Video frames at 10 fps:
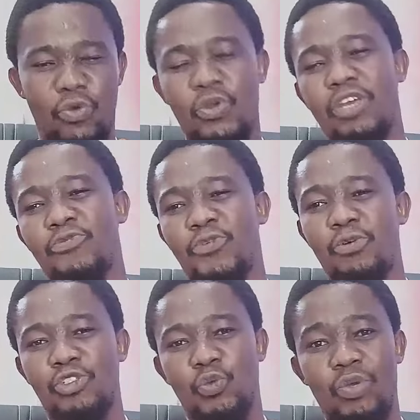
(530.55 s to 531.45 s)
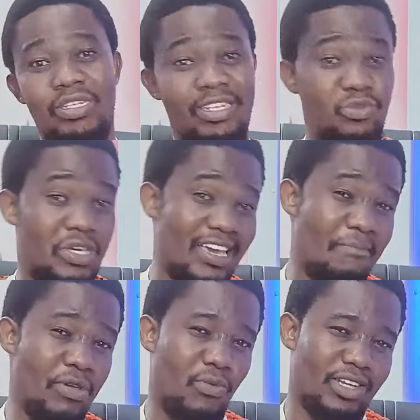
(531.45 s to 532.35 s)
We're looking forward to it, and you
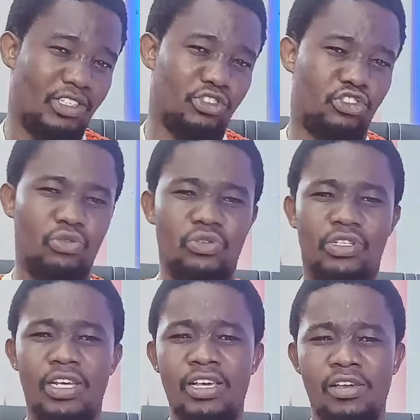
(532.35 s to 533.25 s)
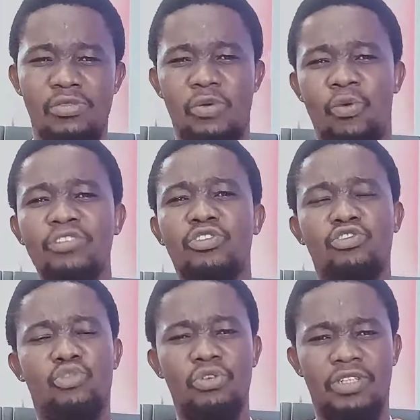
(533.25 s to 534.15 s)
can be rest assured that once the
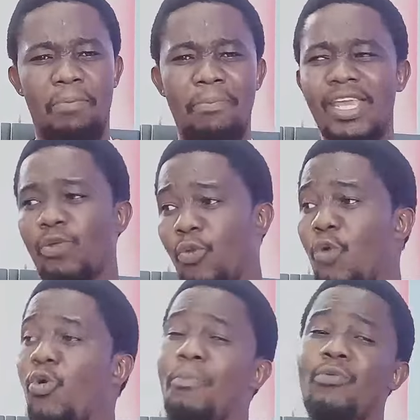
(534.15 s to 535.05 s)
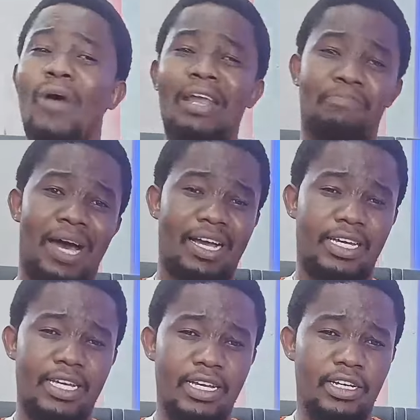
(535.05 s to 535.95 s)
draws are made, we will be right
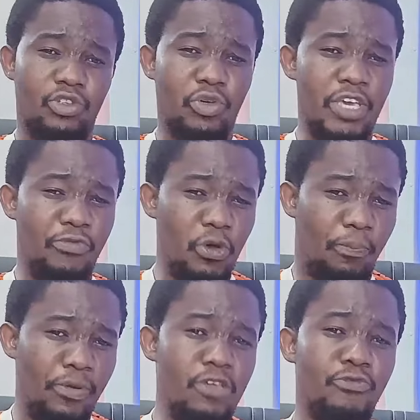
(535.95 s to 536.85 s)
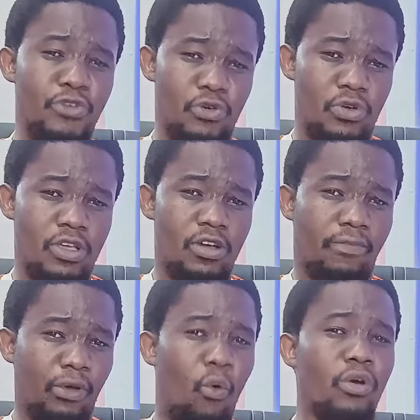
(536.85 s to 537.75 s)
back to give you a preview
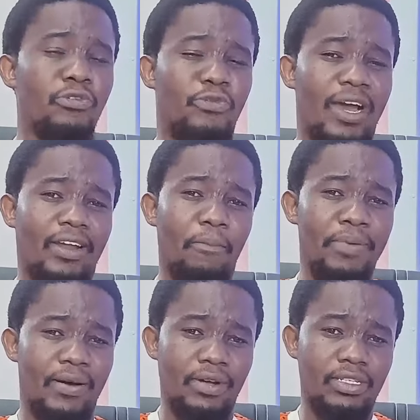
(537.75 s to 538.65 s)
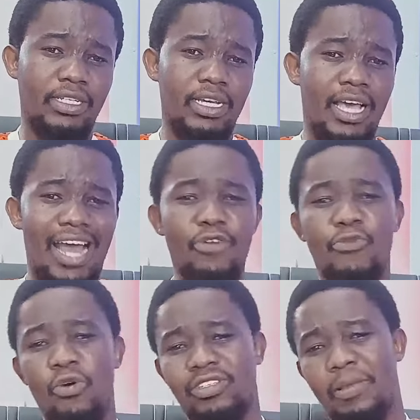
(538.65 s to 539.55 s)
of the quarterfinal pairings and, of
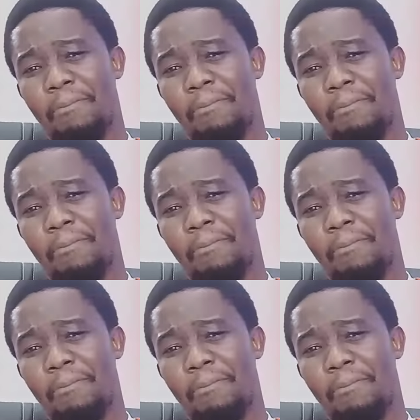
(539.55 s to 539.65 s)
course, the